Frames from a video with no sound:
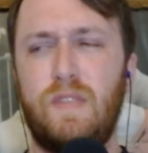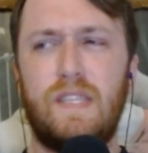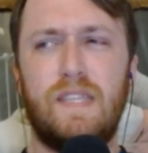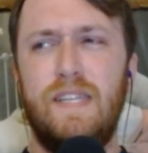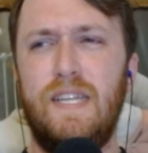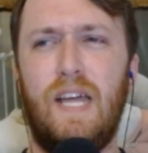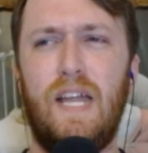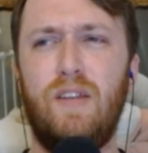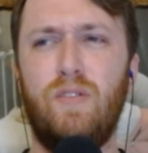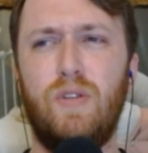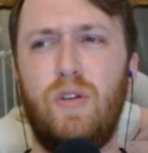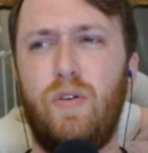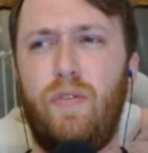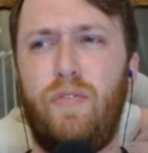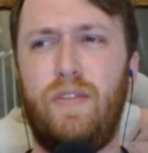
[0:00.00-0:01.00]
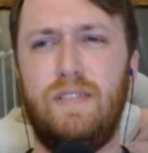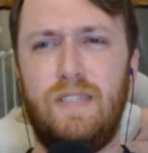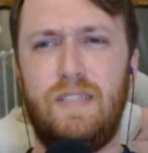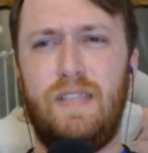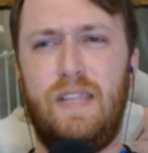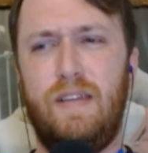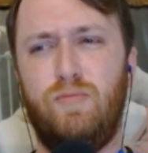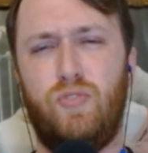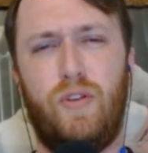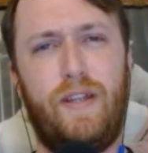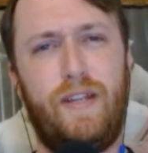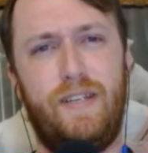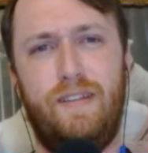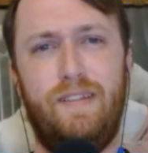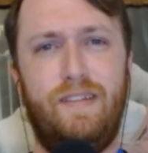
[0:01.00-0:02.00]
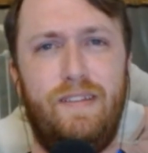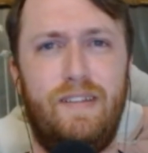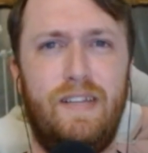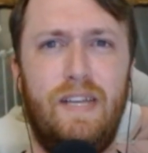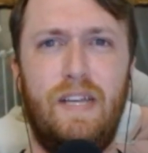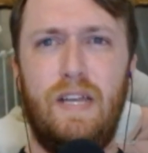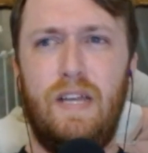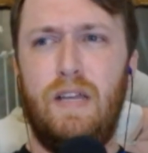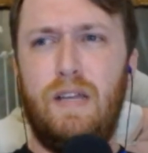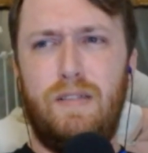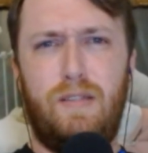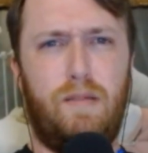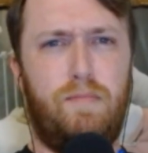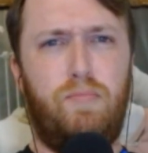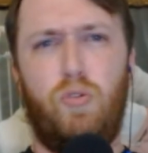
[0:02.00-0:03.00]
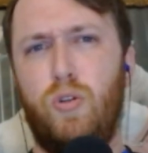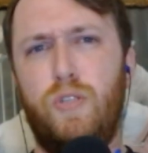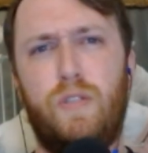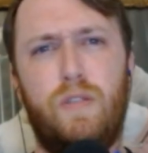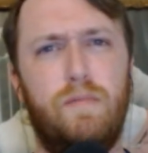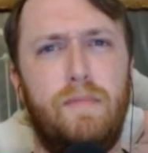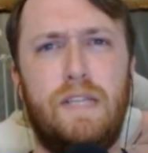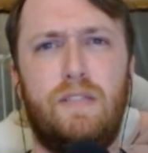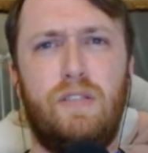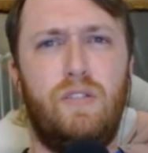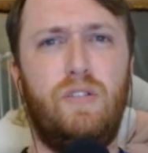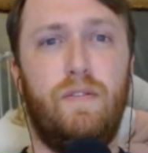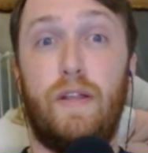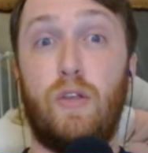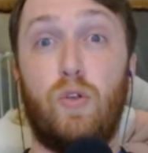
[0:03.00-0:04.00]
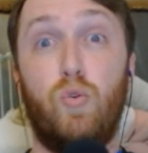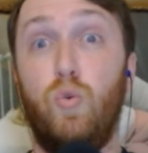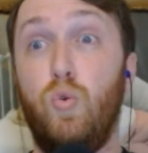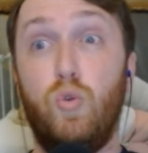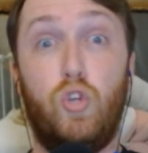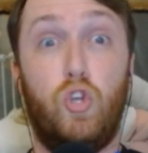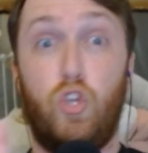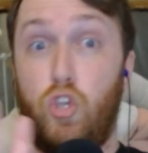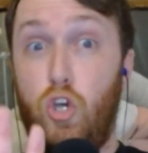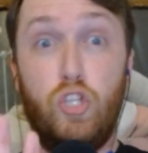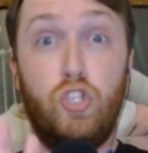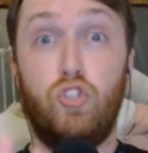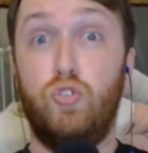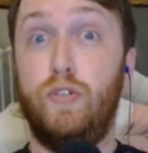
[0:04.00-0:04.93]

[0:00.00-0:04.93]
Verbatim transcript: And I don't know if this is them trying to to push the message of like, oh, guns are